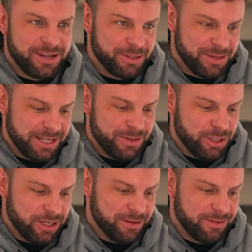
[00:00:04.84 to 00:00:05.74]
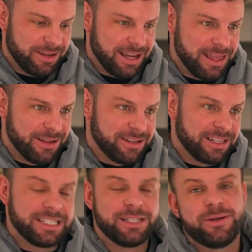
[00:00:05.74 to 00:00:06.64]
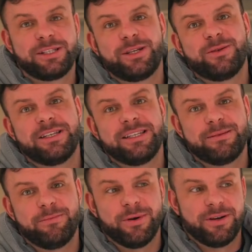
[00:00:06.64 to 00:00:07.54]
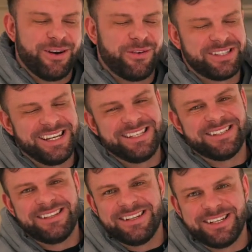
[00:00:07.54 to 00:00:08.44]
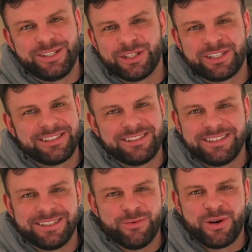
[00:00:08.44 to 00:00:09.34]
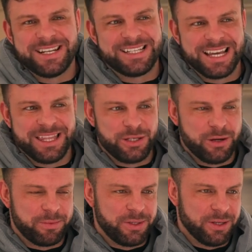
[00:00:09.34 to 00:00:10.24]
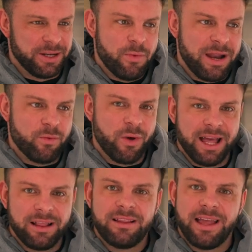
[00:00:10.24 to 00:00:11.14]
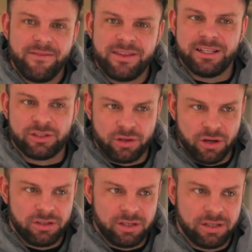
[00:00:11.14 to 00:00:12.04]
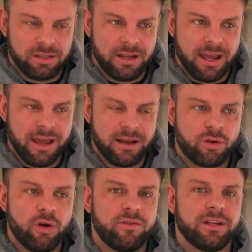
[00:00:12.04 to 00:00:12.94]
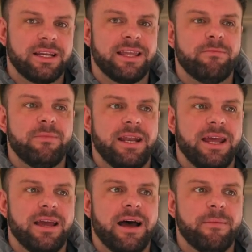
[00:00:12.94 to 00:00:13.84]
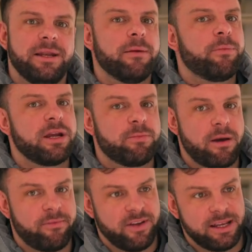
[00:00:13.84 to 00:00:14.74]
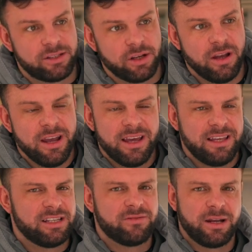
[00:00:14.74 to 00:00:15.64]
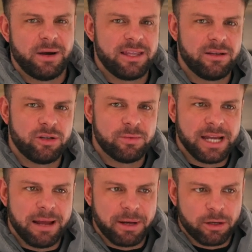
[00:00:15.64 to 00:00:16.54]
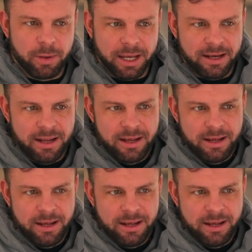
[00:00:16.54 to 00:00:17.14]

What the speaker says: on doing the YouTube, and there's actually no excuses, but off season, just wanting to get the job done. Went well, everything's good. Currently at the minute, I'm in the pre-prep phase, so this is really why the YouTube's starting back up again.